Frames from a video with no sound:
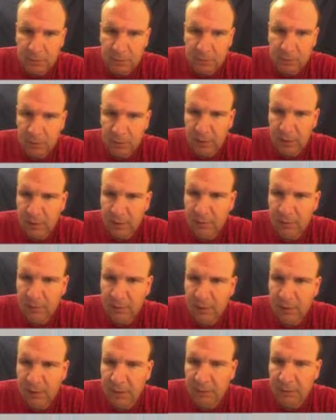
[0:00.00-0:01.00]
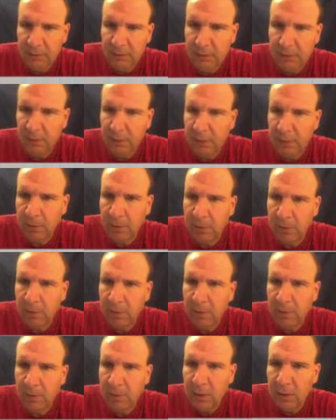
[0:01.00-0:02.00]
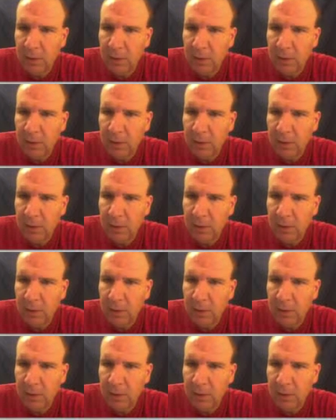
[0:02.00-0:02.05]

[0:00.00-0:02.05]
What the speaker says: We're going to just forget them about now.